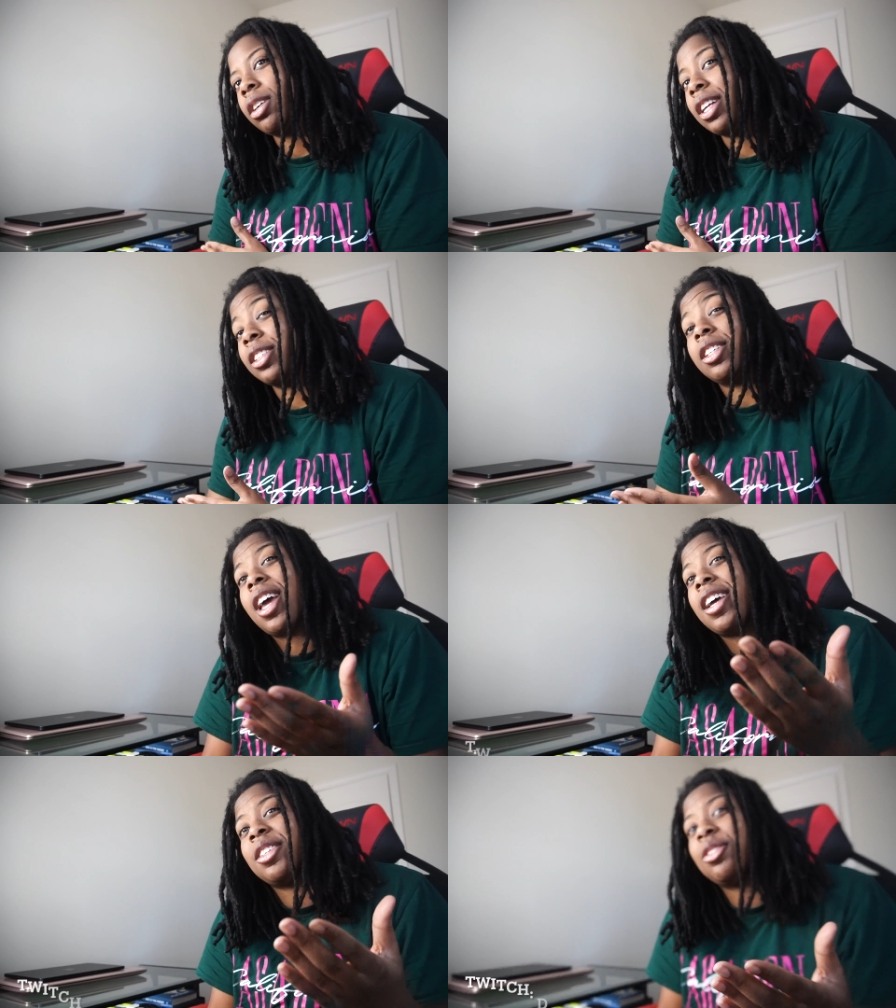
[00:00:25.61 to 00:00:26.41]
I just
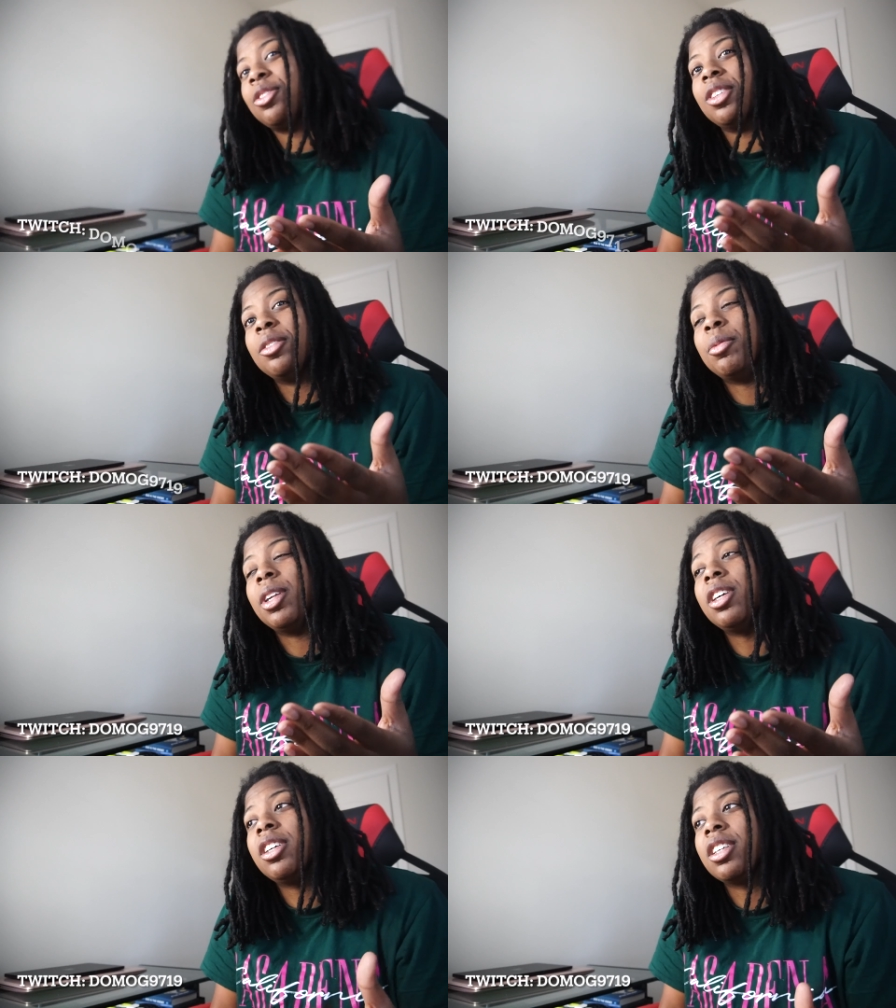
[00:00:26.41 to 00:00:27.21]
had to do it. But
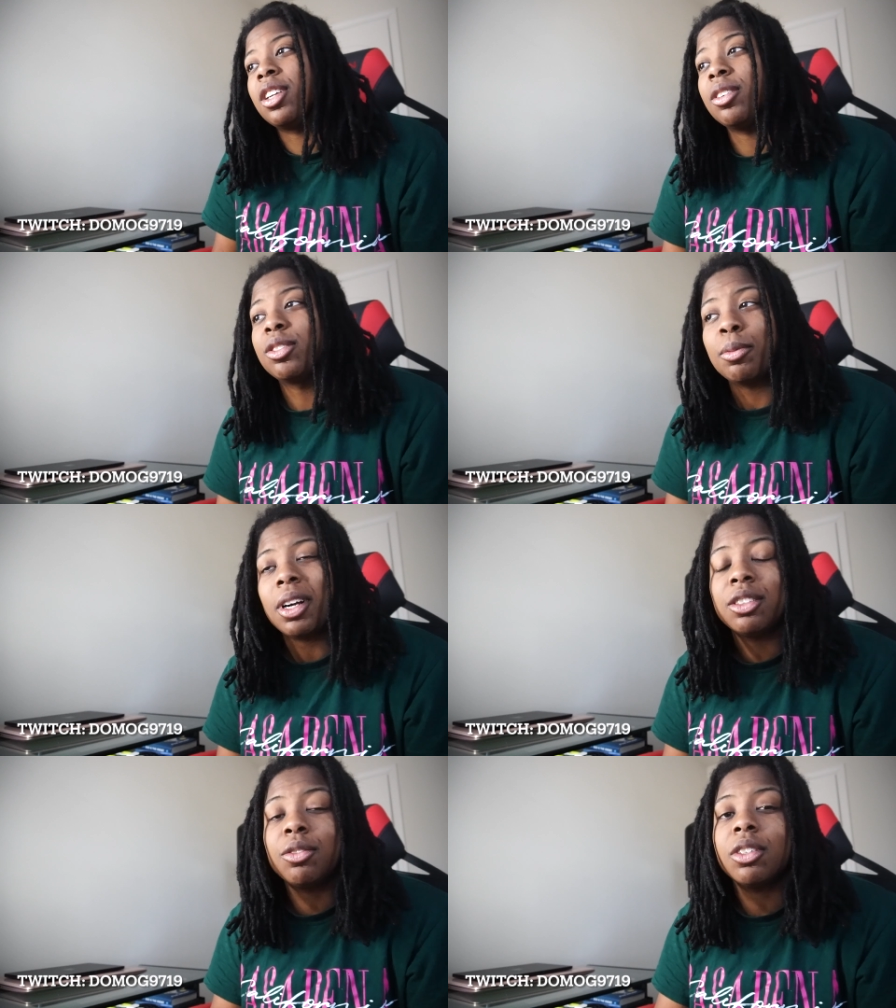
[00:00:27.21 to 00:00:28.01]
look, get over to
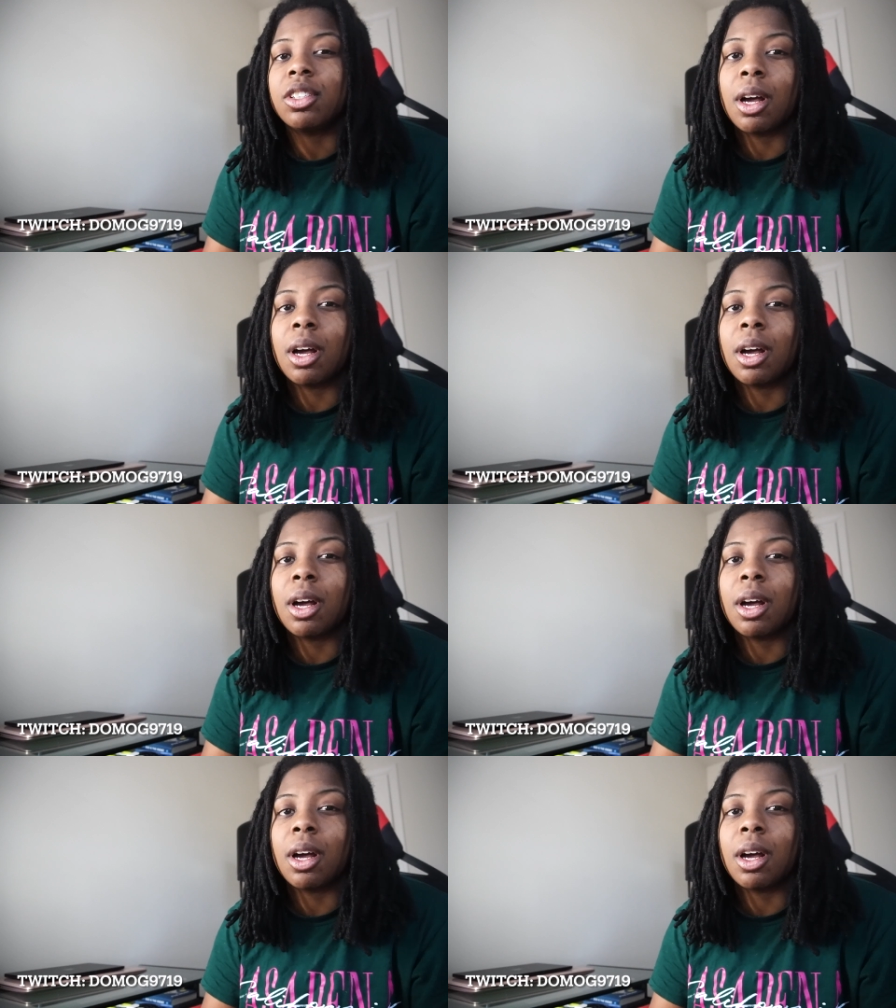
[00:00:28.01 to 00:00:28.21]
my Twitch.